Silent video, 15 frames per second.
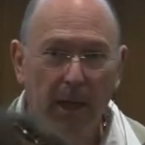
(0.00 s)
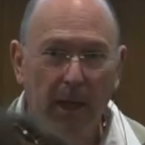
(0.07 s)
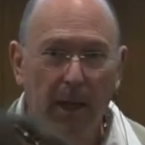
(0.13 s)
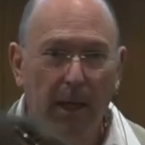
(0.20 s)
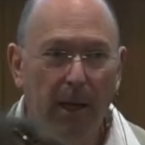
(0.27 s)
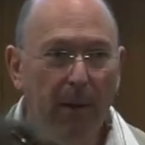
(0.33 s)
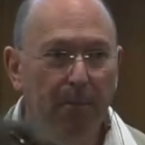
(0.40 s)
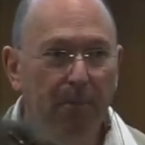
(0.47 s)

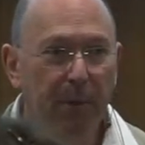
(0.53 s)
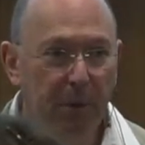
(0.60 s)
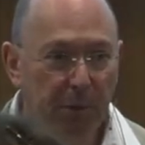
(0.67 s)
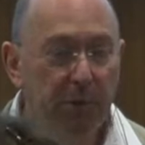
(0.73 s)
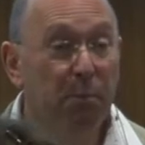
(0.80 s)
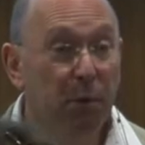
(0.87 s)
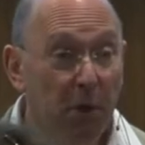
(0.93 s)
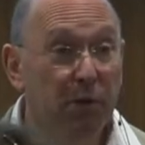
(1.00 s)
Um, it was
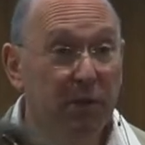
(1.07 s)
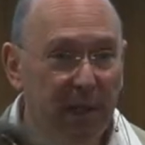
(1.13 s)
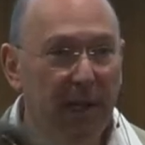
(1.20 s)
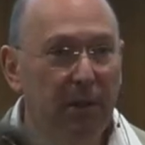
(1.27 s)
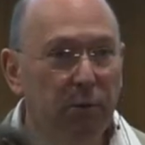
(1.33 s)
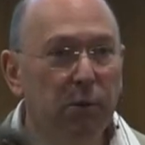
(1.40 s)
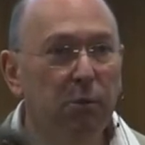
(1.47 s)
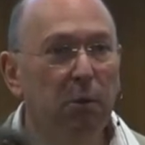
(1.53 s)
because that
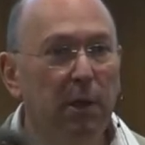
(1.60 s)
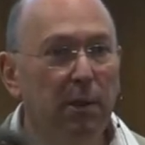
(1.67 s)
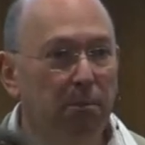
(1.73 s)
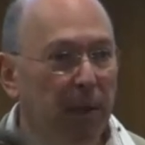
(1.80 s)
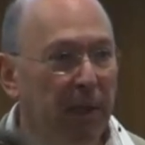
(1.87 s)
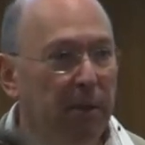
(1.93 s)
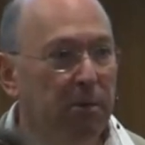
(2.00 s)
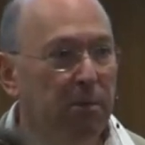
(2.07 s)
was what
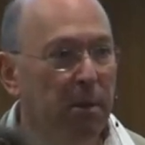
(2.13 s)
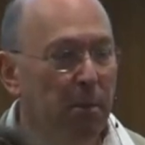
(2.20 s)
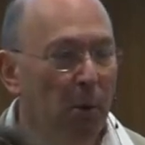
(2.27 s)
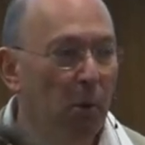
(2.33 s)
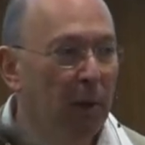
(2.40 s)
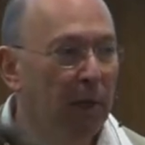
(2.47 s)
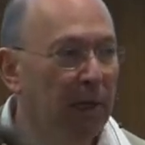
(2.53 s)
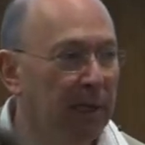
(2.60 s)
meant to me. But
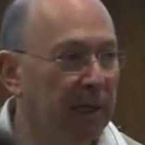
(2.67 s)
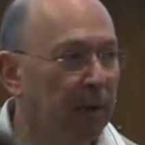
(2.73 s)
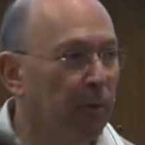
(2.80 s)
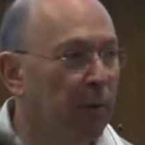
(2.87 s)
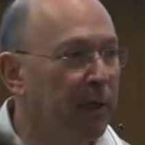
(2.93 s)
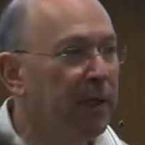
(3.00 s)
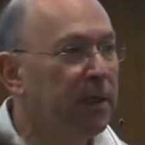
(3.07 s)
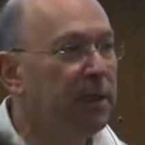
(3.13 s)
what it,
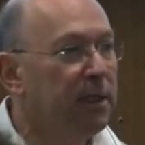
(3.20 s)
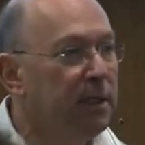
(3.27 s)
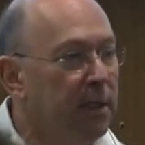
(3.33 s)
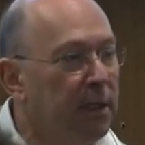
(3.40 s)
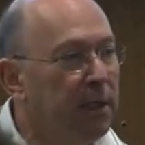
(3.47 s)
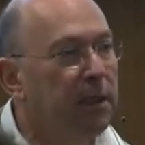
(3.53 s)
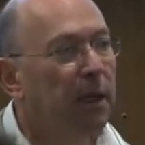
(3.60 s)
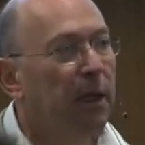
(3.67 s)
what it did